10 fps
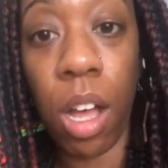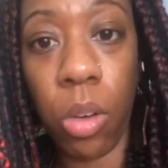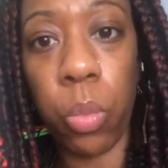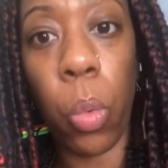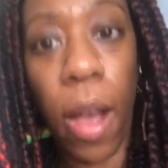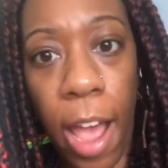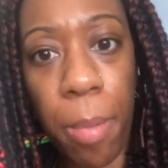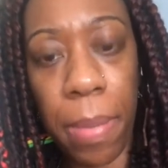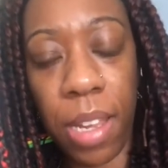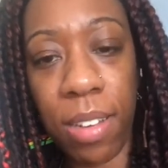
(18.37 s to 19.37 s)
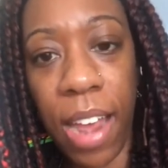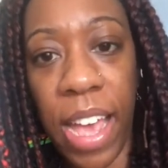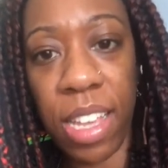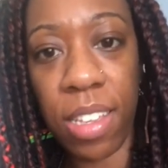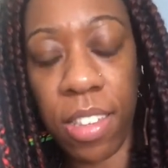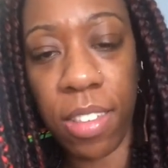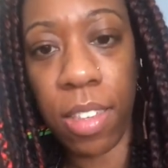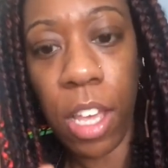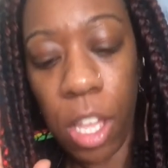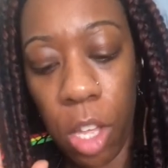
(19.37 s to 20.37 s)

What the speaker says: of what happened as